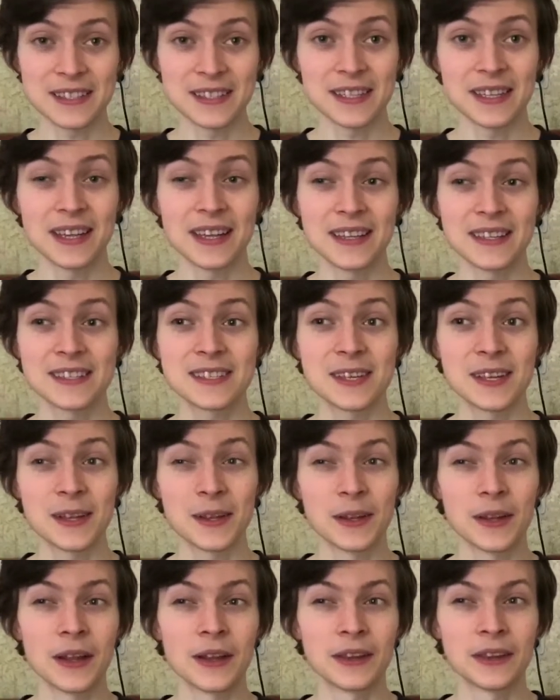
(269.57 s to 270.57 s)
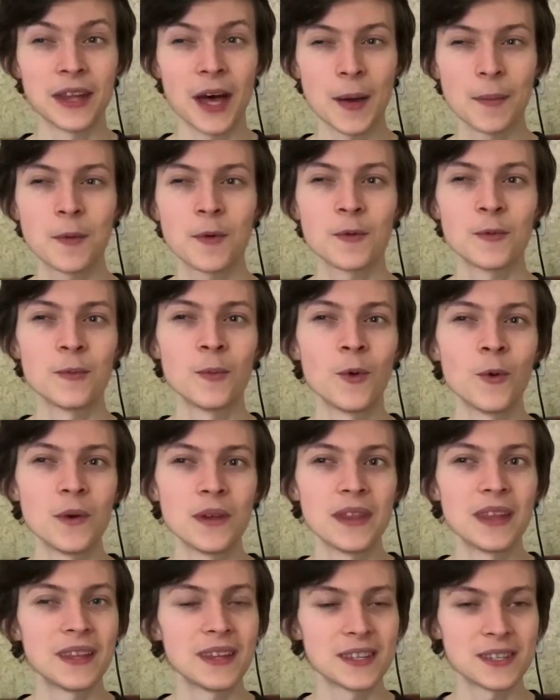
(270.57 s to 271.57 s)
this type of movie
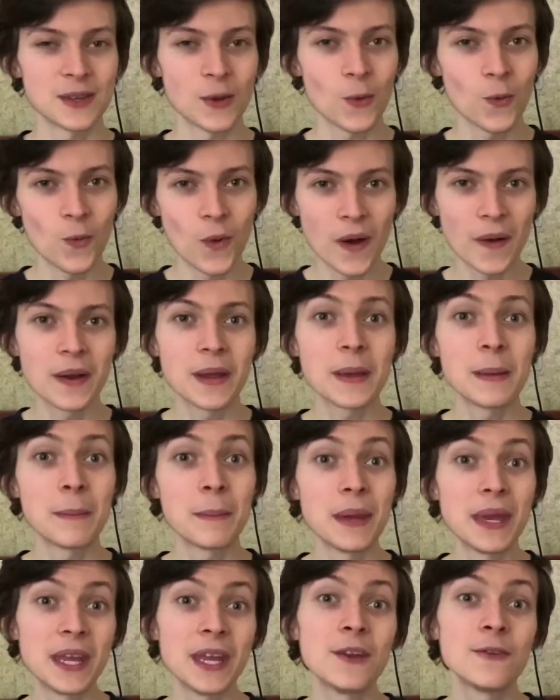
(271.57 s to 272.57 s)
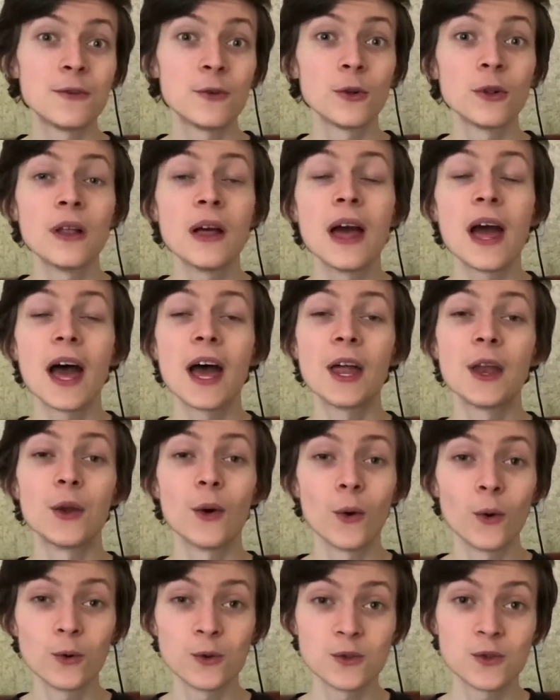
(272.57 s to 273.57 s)
that is very meaningful and
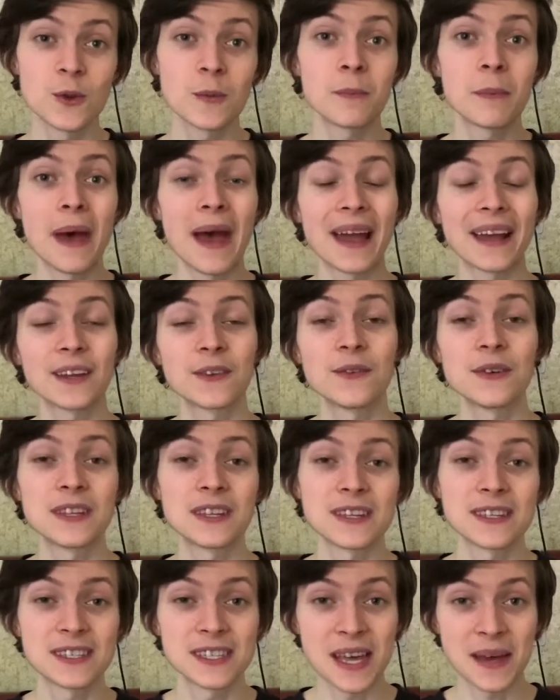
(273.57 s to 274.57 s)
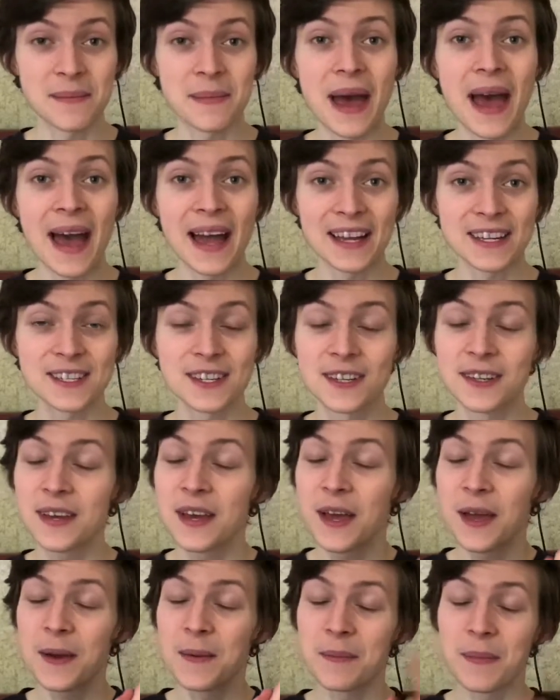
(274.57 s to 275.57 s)
also packed with some action,
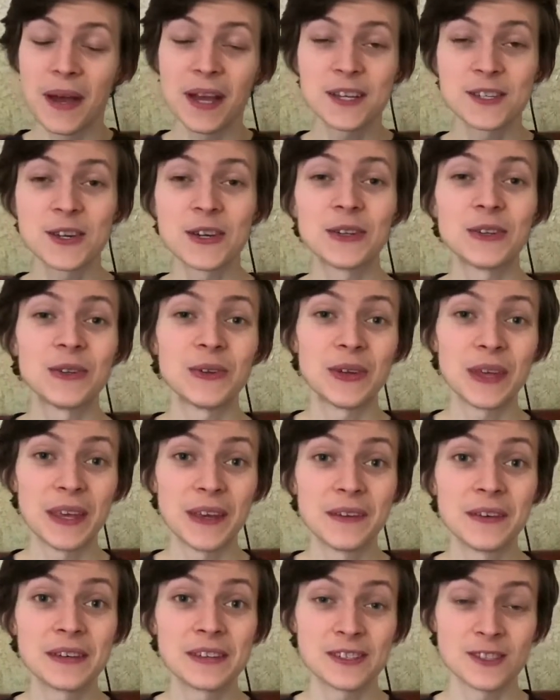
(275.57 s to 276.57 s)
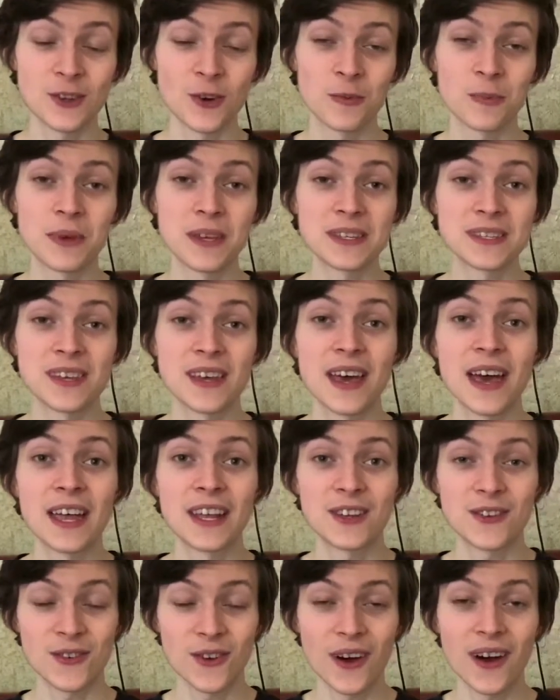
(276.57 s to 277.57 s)
make sure to give Snowpiercer a
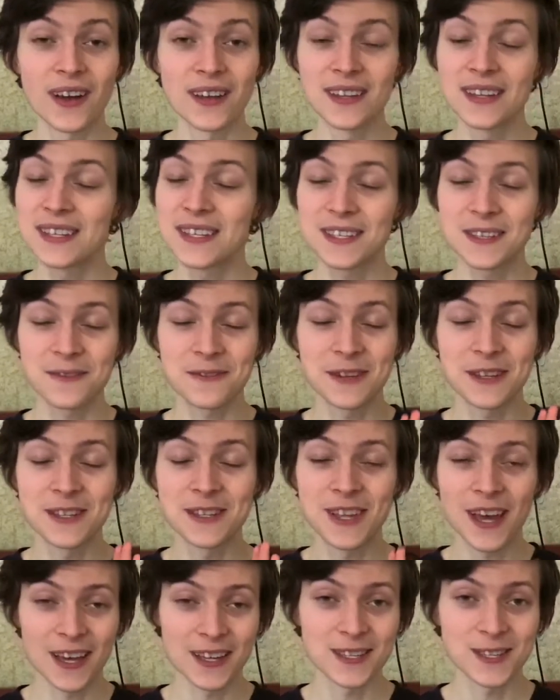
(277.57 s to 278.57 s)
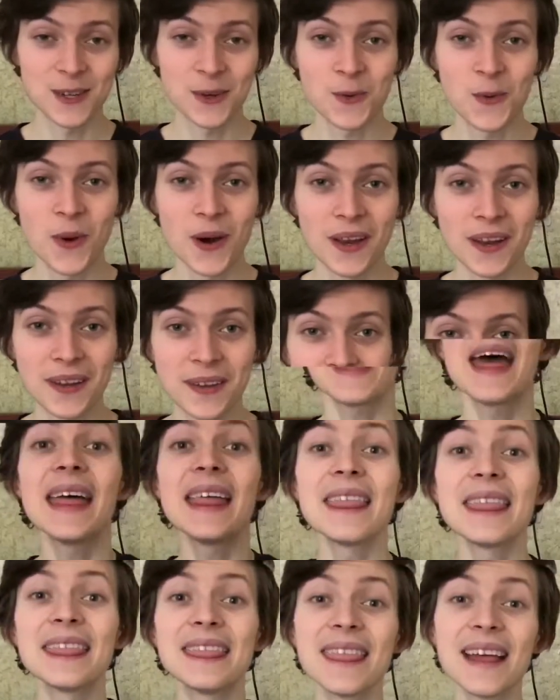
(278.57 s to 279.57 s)
try. This is a fantastic one.
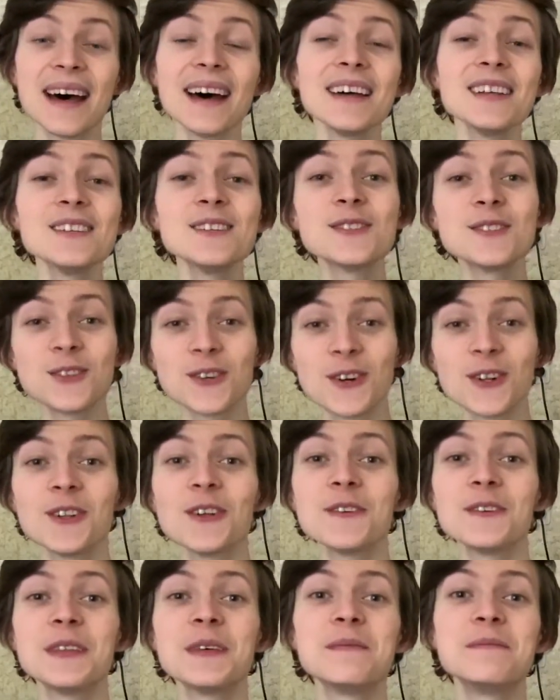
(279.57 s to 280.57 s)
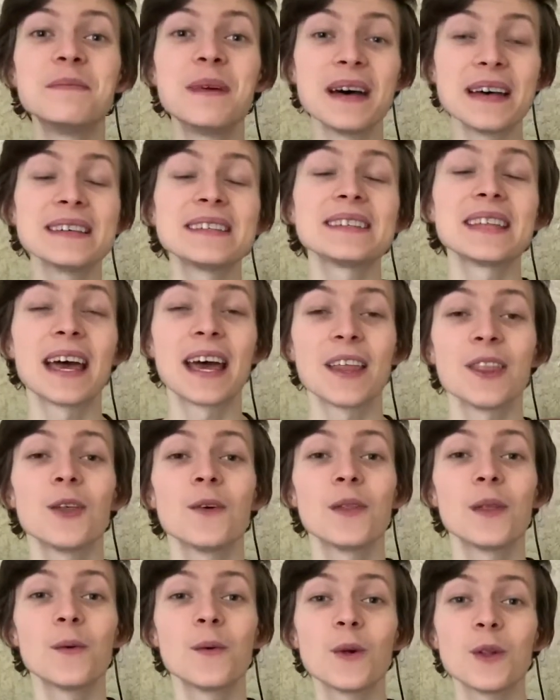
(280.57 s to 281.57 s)
And that's all of the best end of
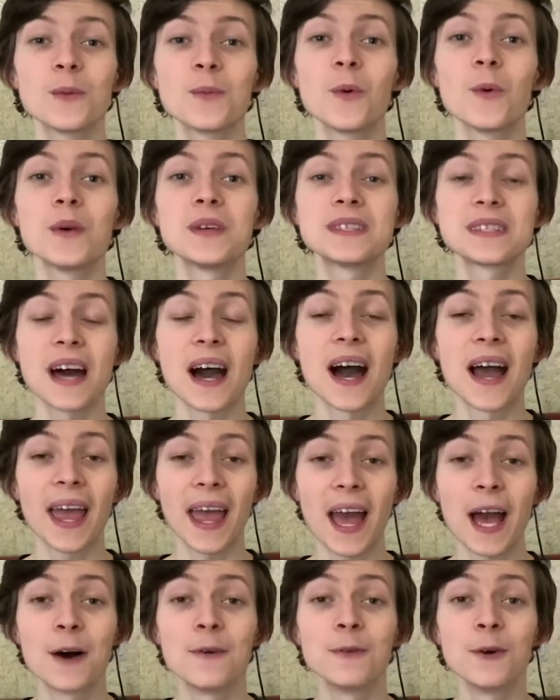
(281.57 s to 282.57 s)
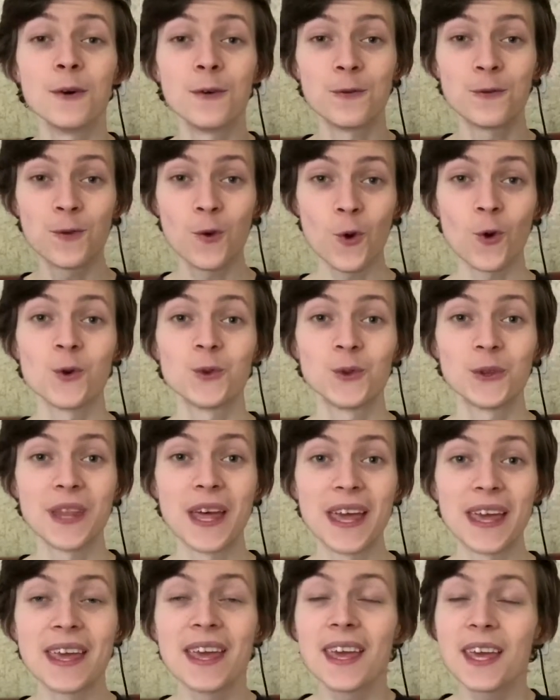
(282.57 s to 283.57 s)
the world movies I have for
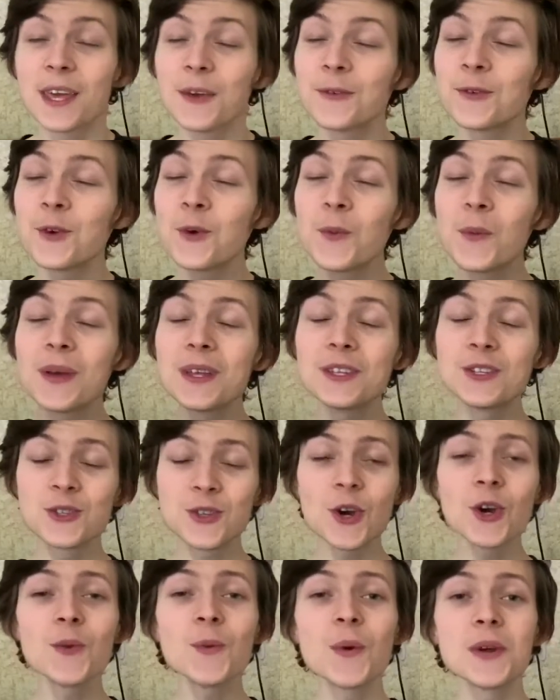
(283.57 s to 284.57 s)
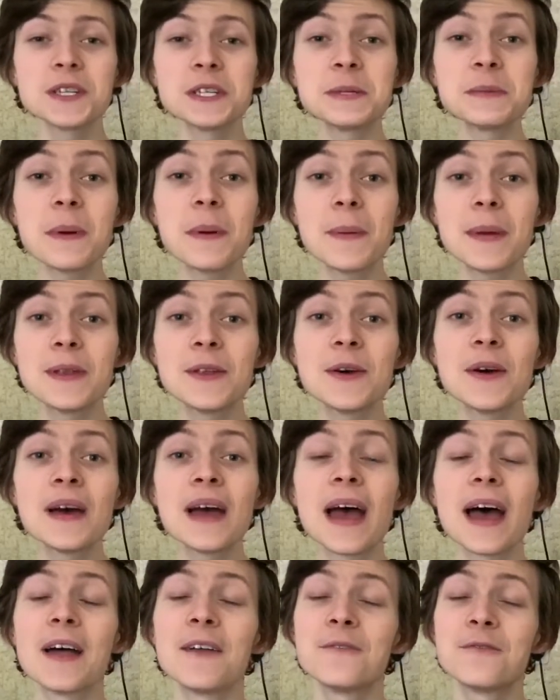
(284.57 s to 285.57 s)
today. If you enjoyed watching my video
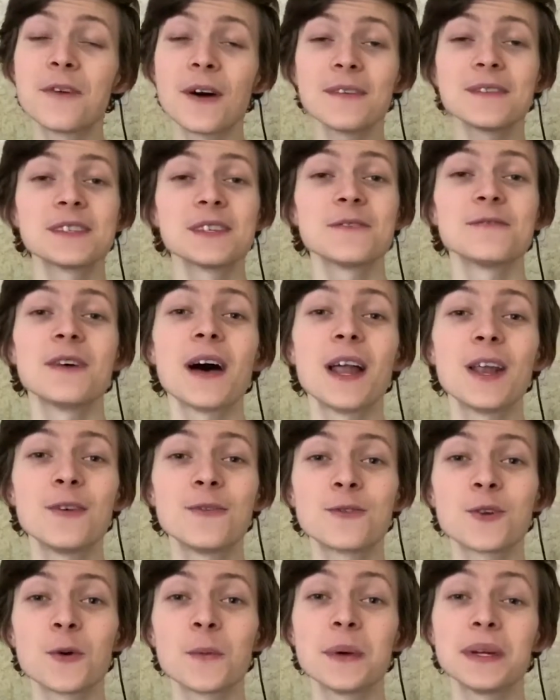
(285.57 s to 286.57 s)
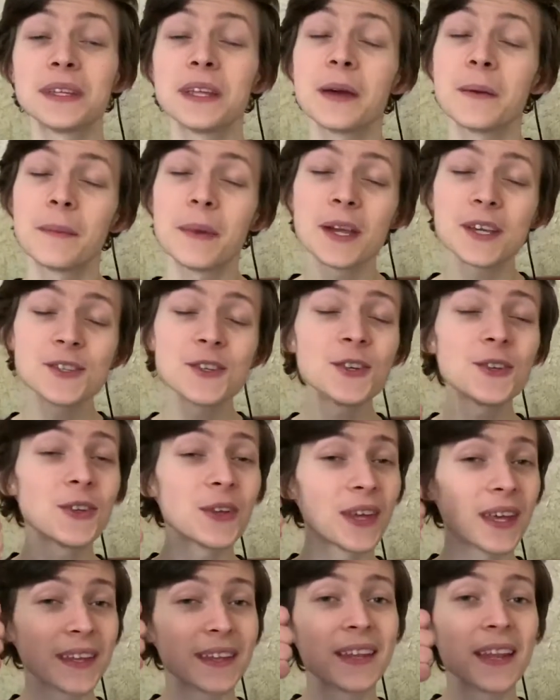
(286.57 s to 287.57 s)
and found some value from it, make sure to
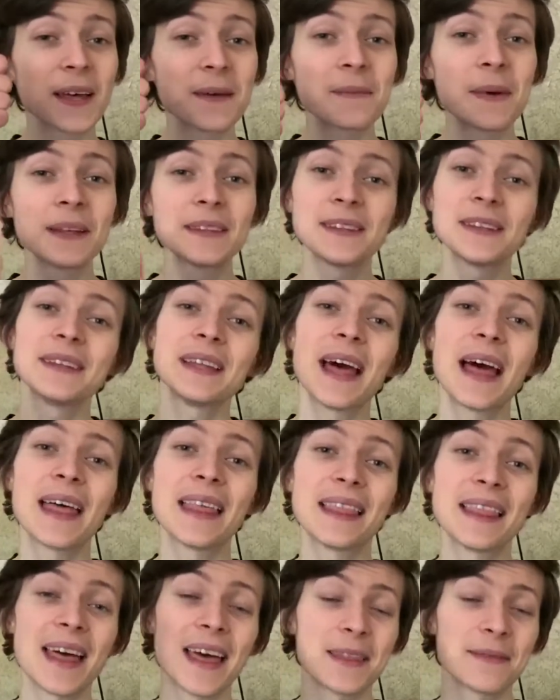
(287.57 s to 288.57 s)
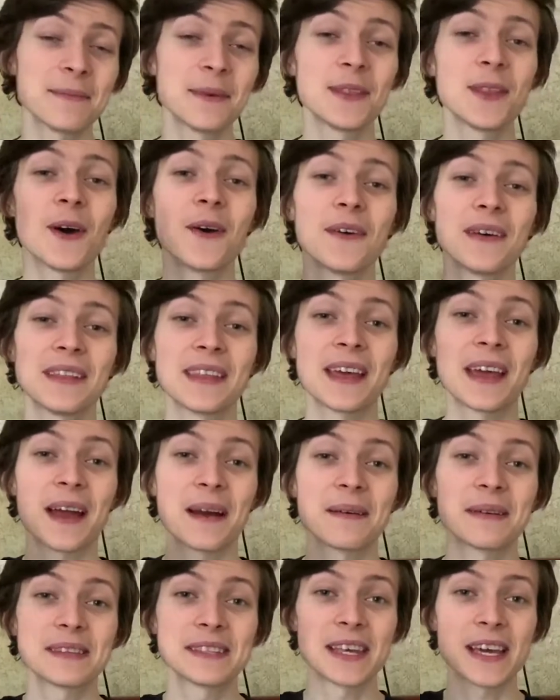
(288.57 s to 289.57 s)
hit the like button and let me know in the
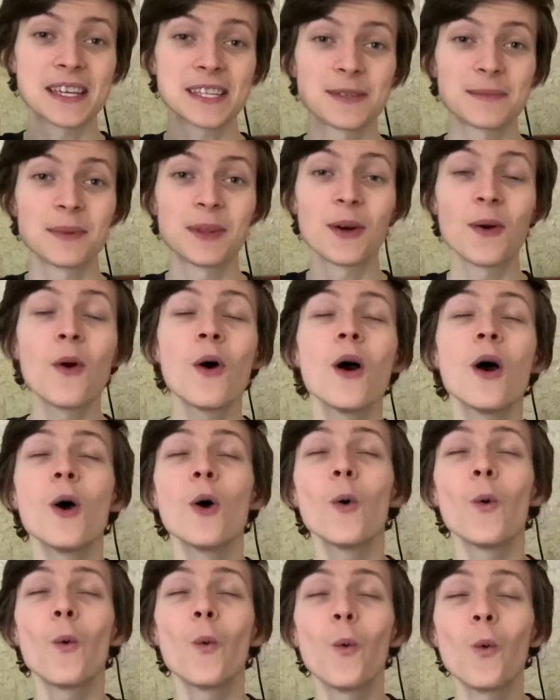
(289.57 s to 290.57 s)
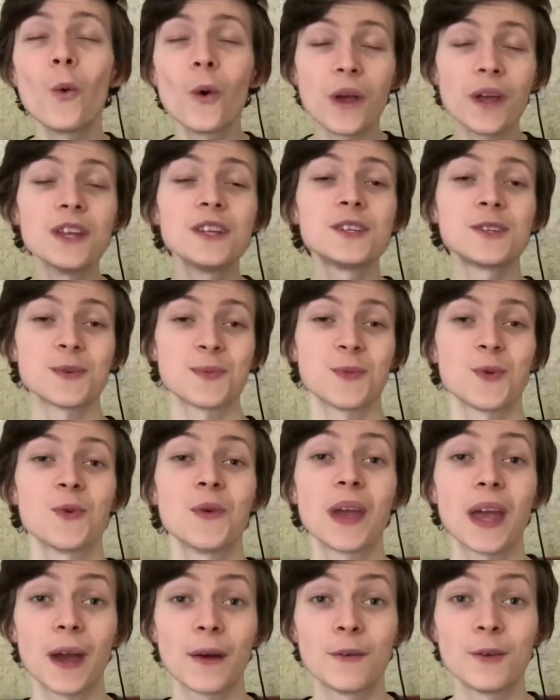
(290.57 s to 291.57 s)
comment section below which movie
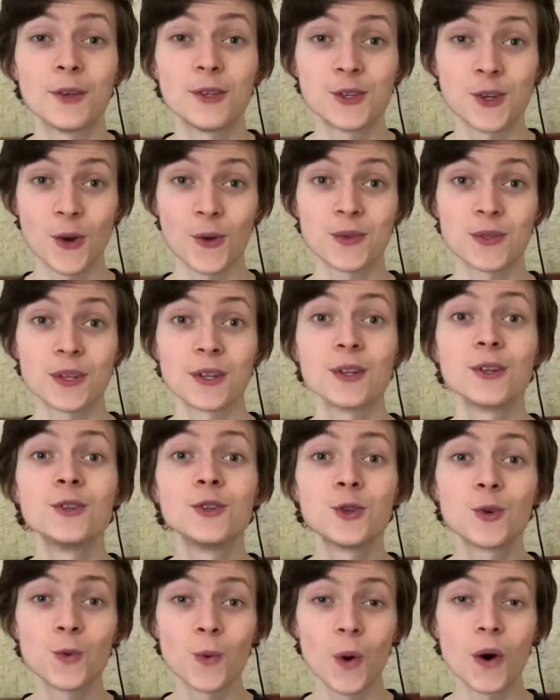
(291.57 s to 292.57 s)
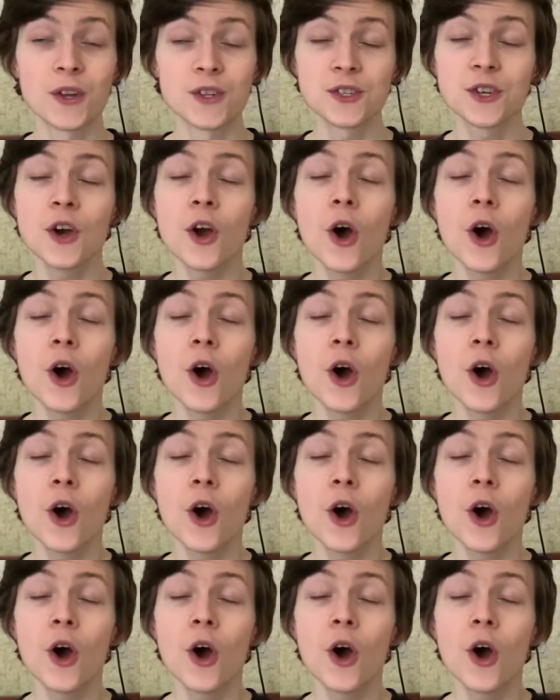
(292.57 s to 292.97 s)
have you chosen to watch.